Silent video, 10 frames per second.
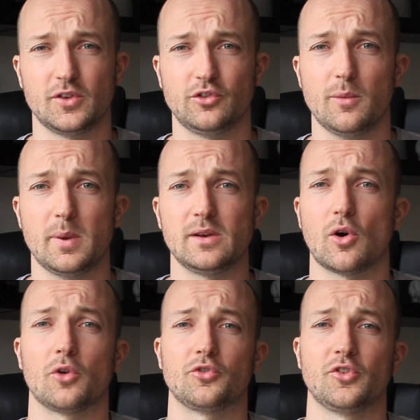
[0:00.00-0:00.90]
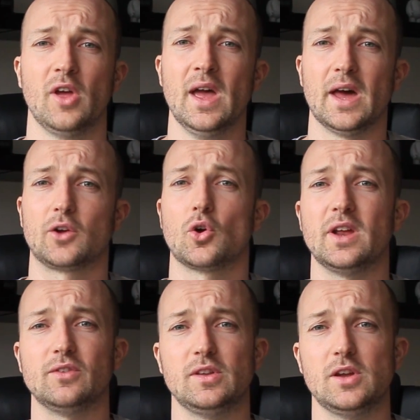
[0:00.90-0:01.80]
the shipping cost, and I got
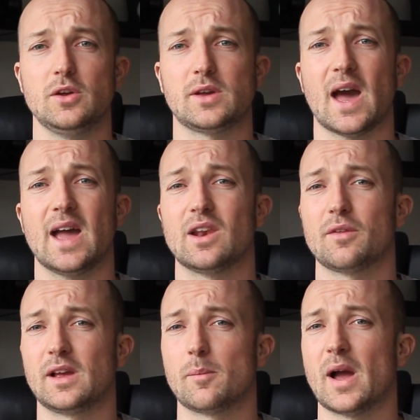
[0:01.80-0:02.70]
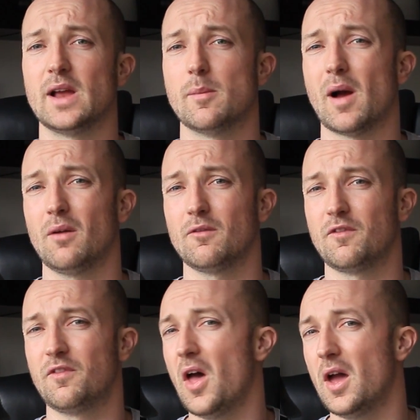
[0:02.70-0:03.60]
it into the UK, and I think I paid about
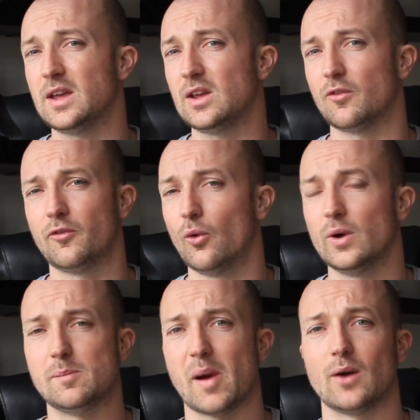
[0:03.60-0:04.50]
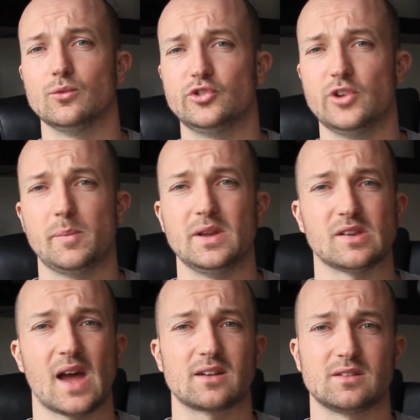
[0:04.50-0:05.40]
30 or 40 pounds shipping
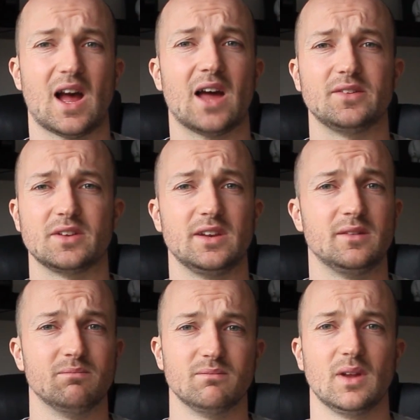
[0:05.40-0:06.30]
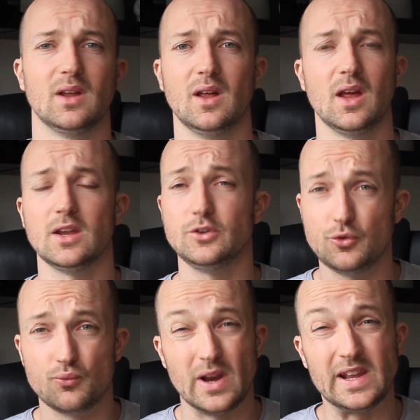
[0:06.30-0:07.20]
tax and handling.
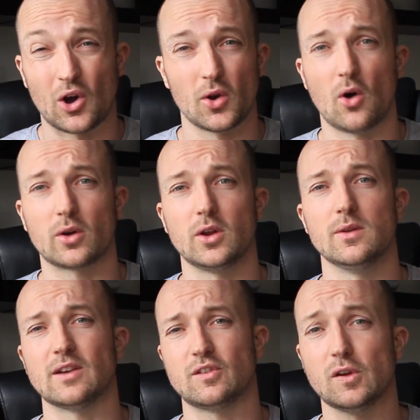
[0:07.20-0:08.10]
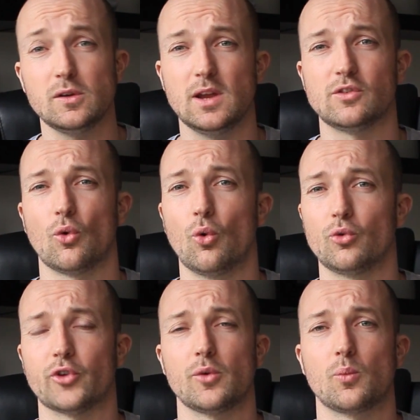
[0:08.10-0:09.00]
You really can't argue, that's two years
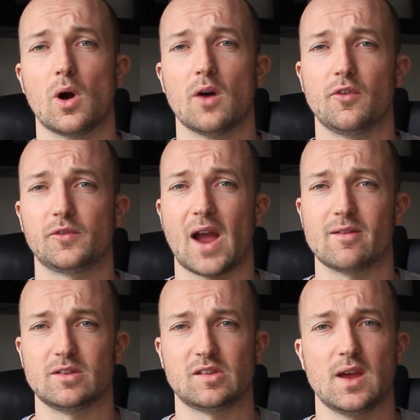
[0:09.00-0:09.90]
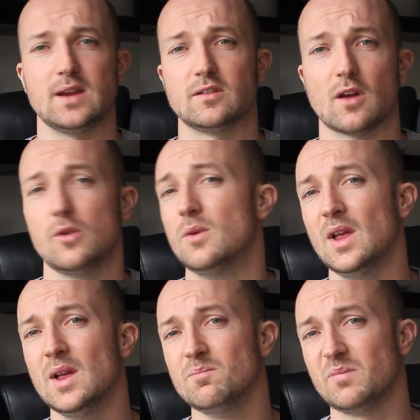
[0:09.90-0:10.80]
also worth of guarantee, so
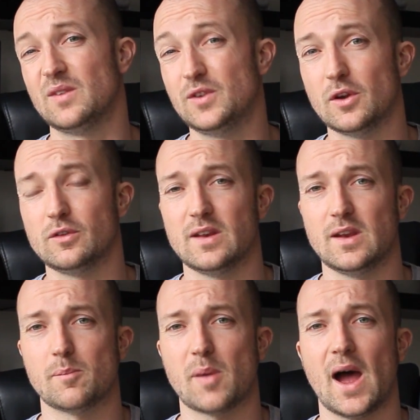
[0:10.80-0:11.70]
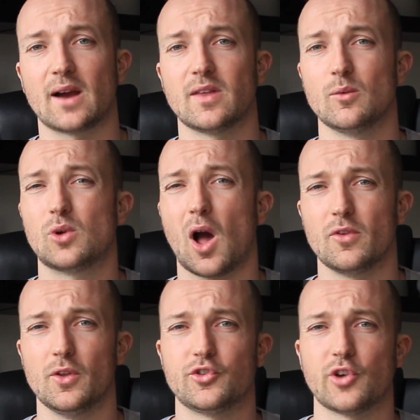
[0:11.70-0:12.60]
if you do send it back, they will
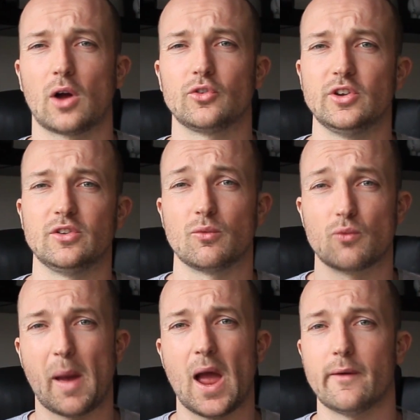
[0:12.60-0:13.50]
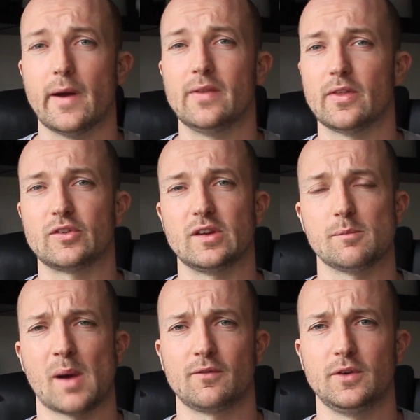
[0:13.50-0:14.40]
cover the charges, repair it, and then send
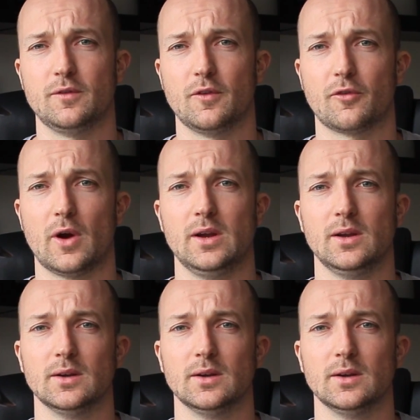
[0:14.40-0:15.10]
it back for you for free.